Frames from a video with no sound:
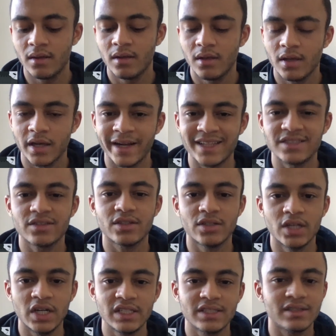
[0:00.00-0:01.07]
and as you can
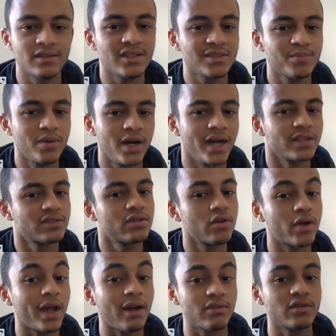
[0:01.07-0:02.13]
notice in this part, I took
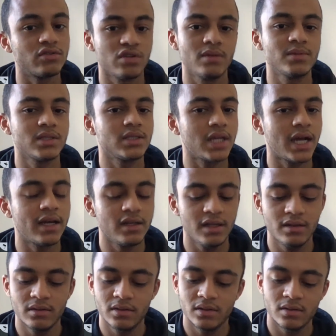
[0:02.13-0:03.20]
out the drums entirely,
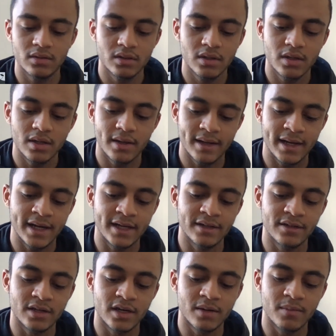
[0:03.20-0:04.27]
and
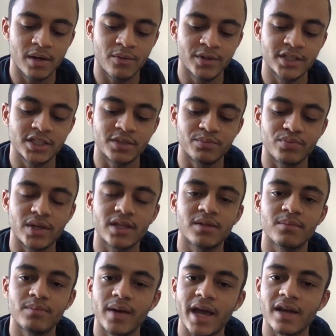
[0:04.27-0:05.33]
I wanted to bring them
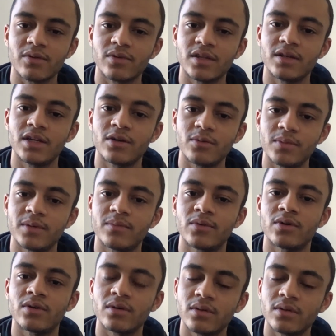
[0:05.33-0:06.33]
back with a little bit more,